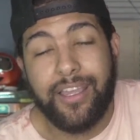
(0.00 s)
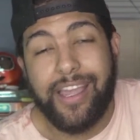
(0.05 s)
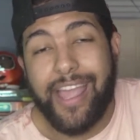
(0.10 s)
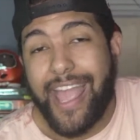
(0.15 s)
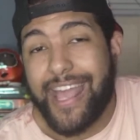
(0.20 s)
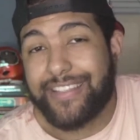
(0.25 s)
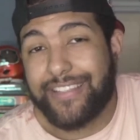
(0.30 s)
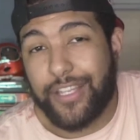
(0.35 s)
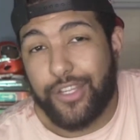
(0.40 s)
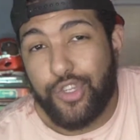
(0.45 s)

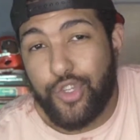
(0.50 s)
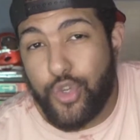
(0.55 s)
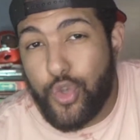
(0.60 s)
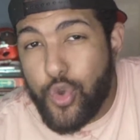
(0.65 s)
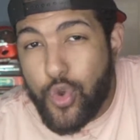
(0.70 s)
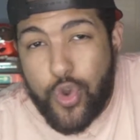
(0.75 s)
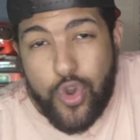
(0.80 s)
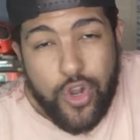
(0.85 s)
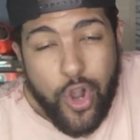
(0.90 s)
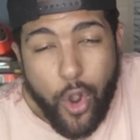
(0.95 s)
has a
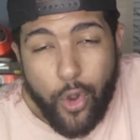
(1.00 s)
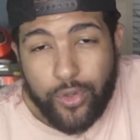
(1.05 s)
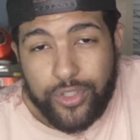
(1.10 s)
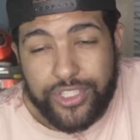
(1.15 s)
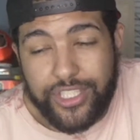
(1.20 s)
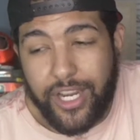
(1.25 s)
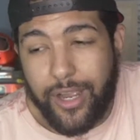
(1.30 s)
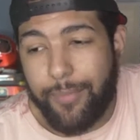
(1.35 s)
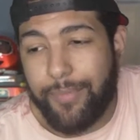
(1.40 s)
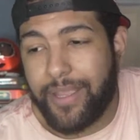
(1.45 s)
new
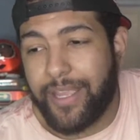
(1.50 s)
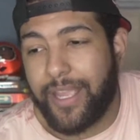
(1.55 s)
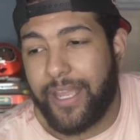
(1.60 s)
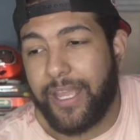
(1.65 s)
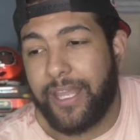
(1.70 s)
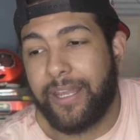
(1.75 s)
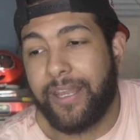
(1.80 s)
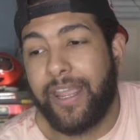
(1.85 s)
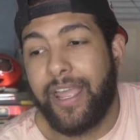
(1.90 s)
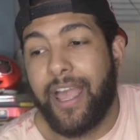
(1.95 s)
coach coming
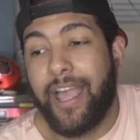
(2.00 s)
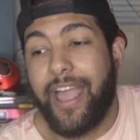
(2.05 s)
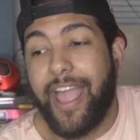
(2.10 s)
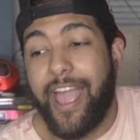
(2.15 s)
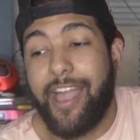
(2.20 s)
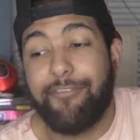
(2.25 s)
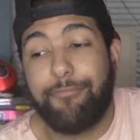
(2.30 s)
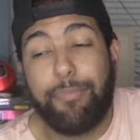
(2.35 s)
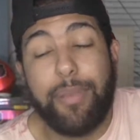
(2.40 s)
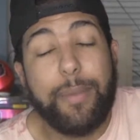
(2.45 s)
in,
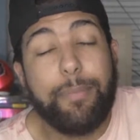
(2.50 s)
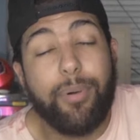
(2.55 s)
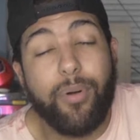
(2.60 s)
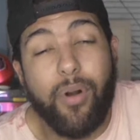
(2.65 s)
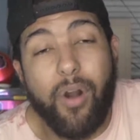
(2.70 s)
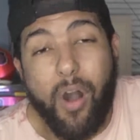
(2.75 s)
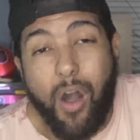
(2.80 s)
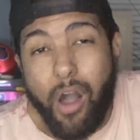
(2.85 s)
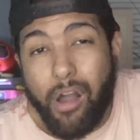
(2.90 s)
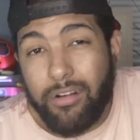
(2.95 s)
have
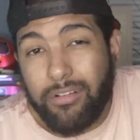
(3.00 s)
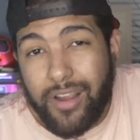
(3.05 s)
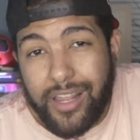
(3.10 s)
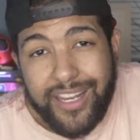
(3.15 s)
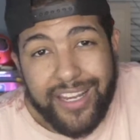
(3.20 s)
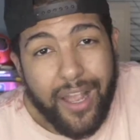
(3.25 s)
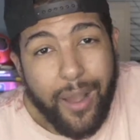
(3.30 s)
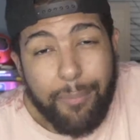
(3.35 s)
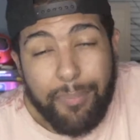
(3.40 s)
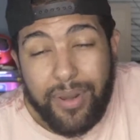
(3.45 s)
people
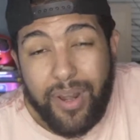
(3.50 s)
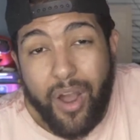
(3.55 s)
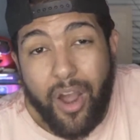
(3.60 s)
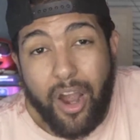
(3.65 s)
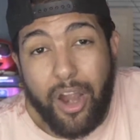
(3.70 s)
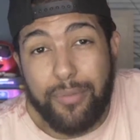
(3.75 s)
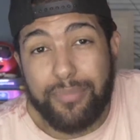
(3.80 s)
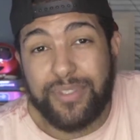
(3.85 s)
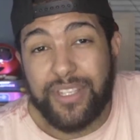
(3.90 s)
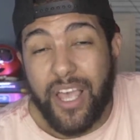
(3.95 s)
already up in
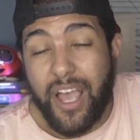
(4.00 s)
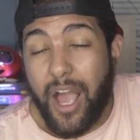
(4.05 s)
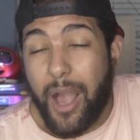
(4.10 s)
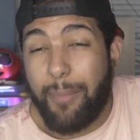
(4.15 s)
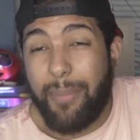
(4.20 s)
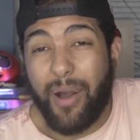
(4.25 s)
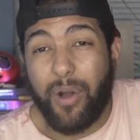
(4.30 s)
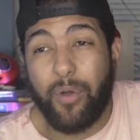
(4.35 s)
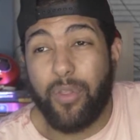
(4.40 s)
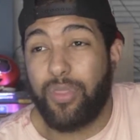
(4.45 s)
arms
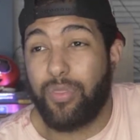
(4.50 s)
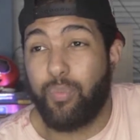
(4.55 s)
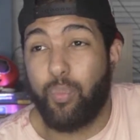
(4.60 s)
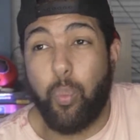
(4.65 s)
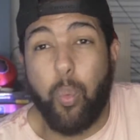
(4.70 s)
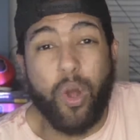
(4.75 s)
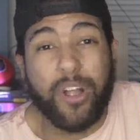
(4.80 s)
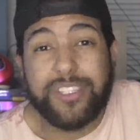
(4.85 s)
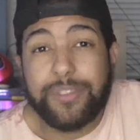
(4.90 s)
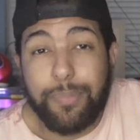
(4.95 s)
about
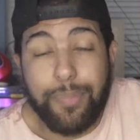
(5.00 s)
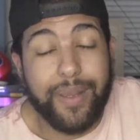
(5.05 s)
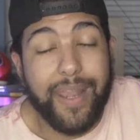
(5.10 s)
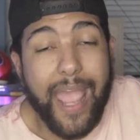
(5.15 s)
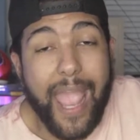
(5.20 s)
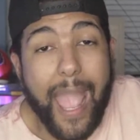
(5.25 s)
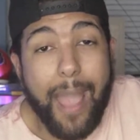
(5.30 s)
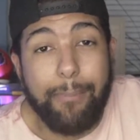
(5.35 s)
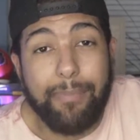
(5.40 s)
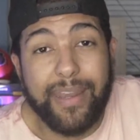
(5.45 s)
what's been
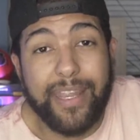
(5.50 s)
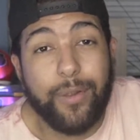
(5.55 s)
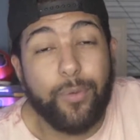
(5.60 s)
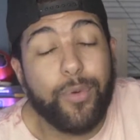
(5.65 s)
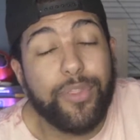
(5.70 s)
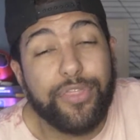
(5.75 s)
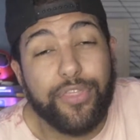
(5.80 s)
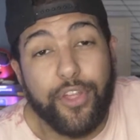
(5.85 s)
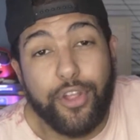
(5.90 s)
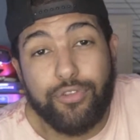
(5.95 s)
happening
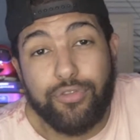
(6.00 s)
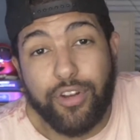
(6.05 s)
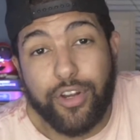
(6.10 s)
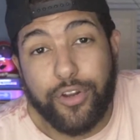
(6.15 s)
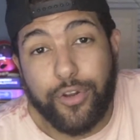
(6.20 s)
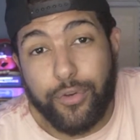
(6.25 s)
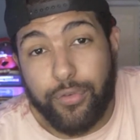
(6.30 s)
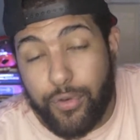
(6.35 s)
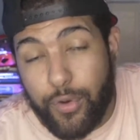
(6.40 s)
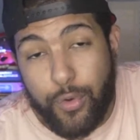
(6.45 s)
with their
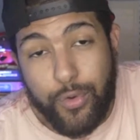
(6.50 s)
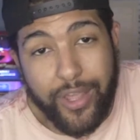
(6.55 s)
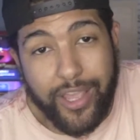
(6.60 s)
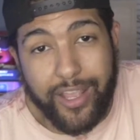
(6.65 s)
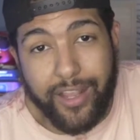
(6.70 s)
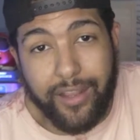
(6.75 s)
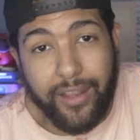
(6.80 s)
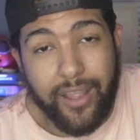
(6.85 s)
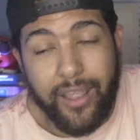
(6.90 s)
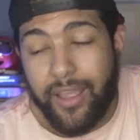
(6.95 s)

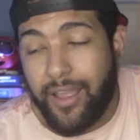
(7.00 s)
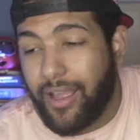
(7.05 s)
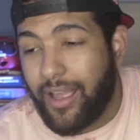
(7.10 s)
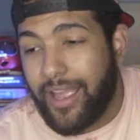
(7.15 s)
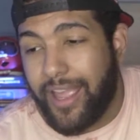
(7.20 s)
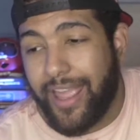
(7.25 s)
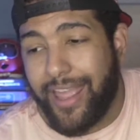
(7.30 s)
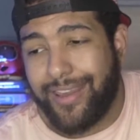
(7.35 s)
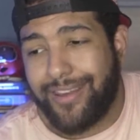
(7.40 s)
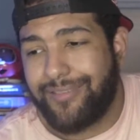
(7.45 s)
recruiting,
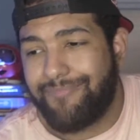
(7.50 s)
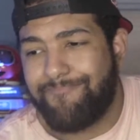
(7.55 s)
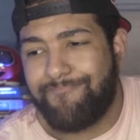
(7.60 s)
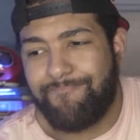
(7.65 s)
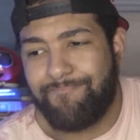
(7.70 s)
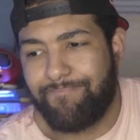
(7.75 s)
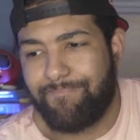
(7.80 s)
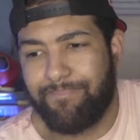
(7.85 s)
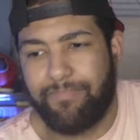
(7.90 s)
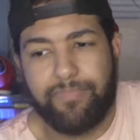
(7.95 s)
and
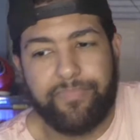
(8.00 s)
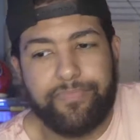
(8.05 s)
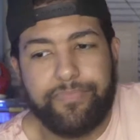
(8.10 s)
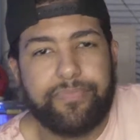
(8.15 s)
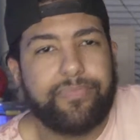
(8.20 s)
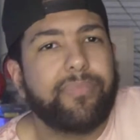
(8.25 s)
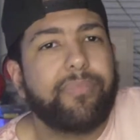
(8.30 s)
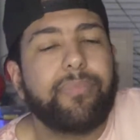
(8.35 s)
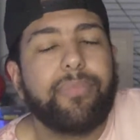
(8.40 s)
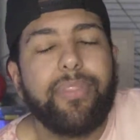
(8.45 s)

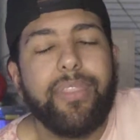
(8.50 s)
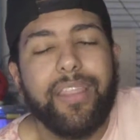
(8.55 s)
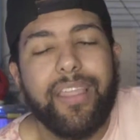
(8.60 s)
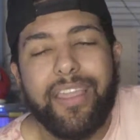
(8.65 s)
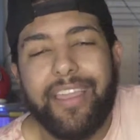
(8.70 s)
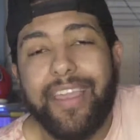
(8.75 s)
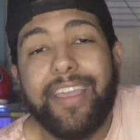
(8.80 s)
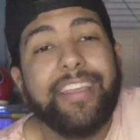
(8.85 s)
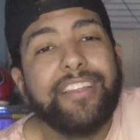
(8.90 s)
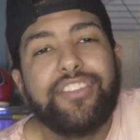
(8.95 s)

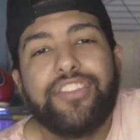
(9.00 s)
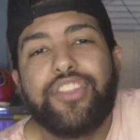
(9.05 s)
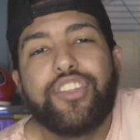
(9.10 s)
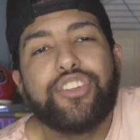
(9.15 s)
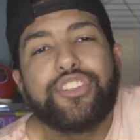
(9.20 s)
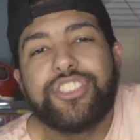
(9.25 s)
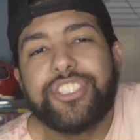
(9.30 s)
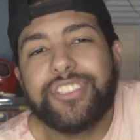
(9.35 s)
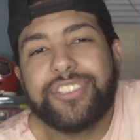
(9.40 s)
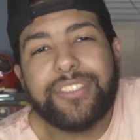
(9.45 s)
they're
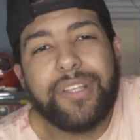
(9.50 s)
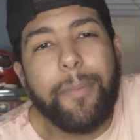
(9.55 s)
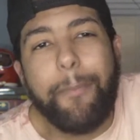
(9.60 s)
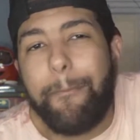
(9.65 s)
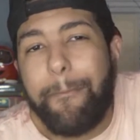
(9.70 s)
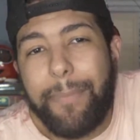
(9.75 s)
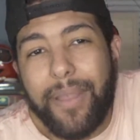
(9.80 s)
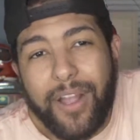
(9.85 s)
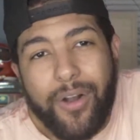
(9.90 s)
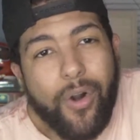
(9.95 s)
just a
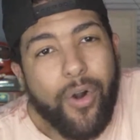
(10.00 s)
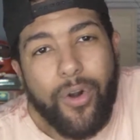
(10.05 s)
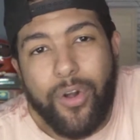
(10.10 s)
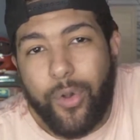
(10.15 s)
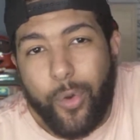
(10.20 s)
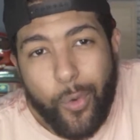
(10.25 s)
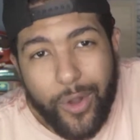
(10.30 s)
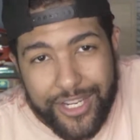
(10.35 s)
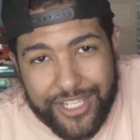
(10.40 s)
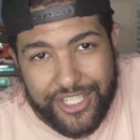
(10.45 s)
big old
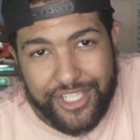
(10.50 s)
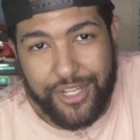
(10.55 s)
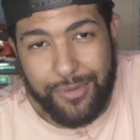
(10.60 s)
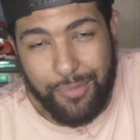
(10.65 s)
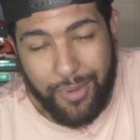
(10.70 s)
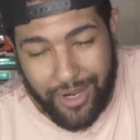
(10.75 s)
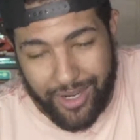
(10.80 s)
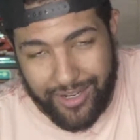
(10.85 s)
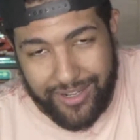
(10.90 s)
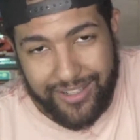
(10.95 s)
question
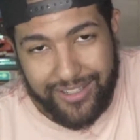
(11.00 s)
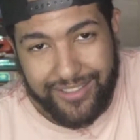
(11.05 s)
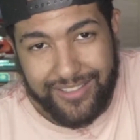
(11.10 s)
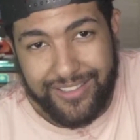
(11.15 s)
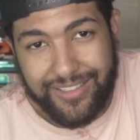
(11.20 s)
mark.